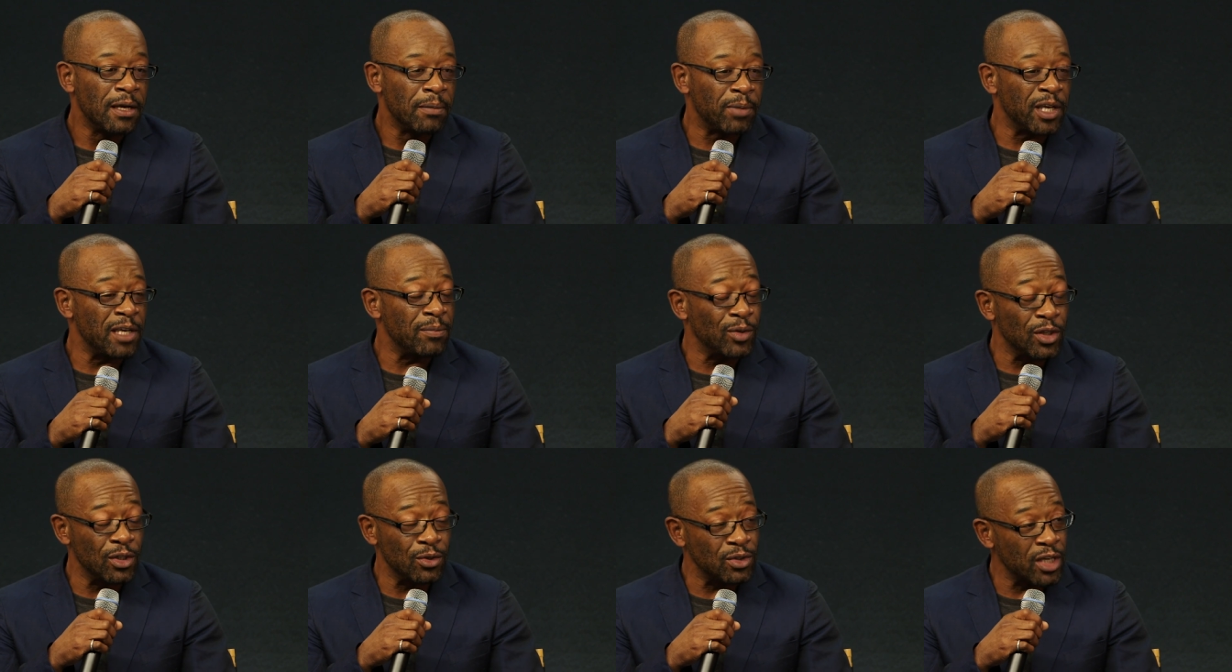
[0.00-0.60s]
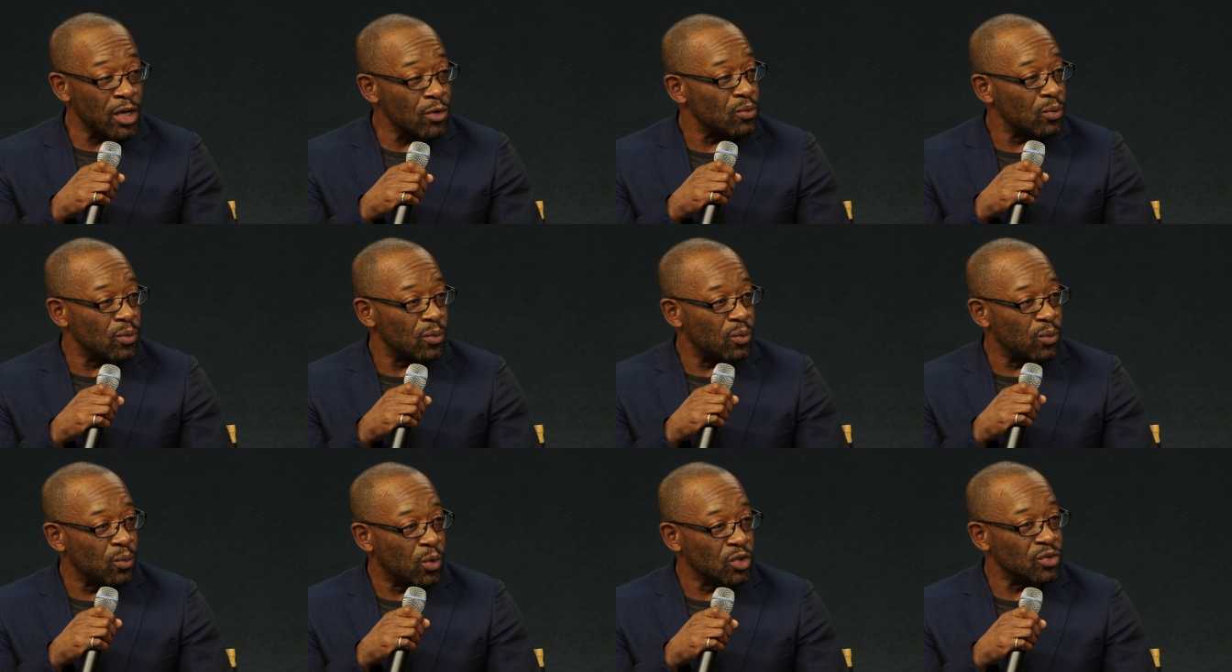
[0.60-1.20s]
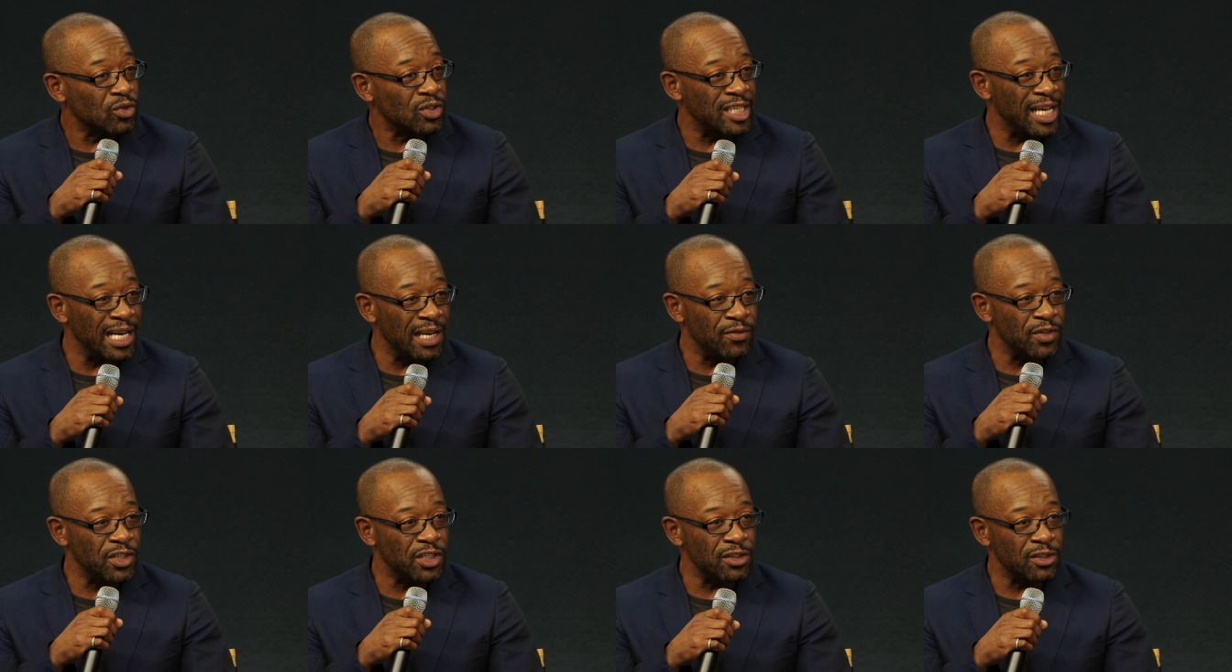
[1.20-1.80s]
people who don't want
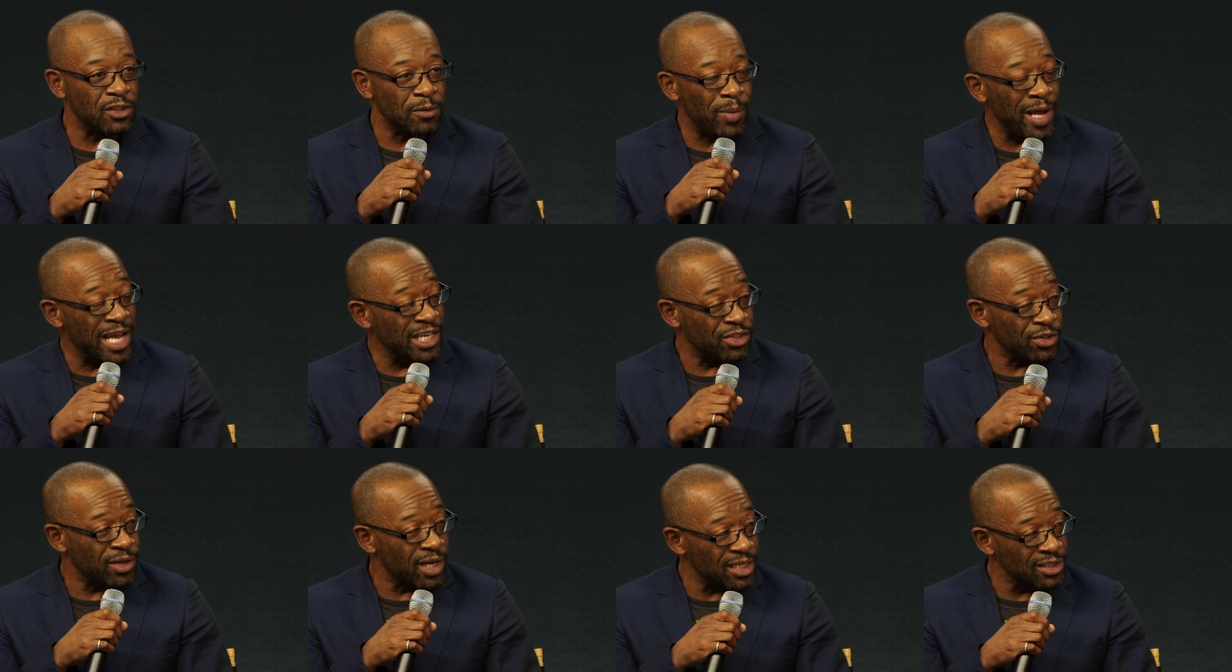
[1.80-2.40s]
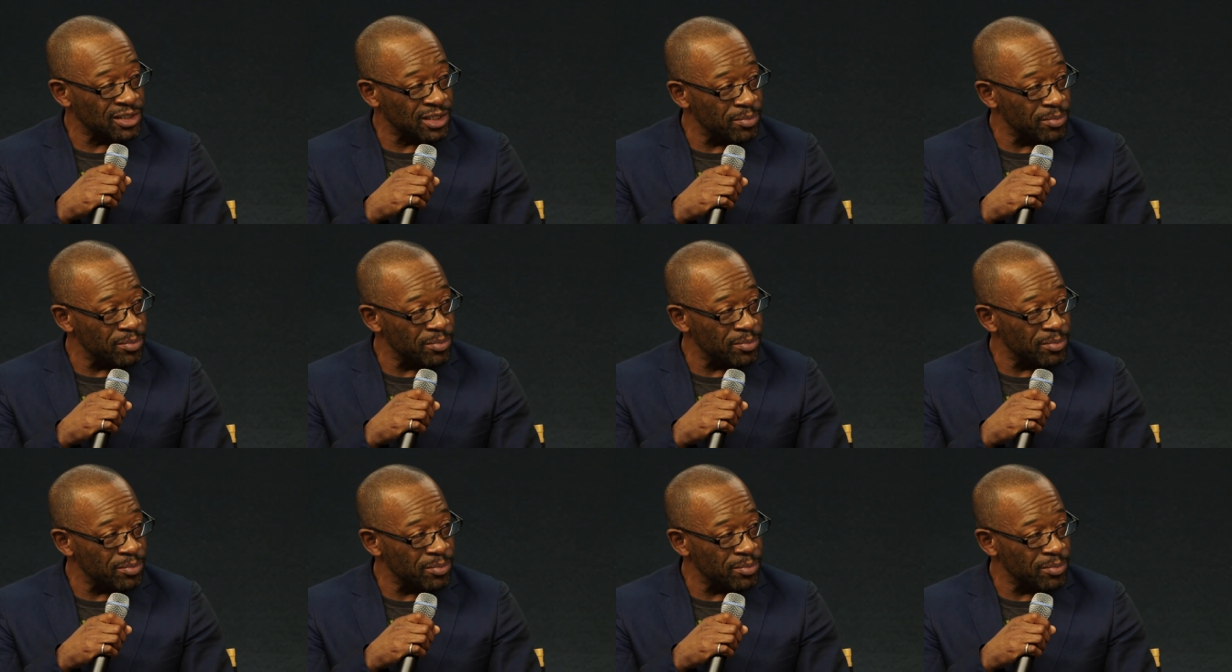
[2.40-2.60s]
television to patronize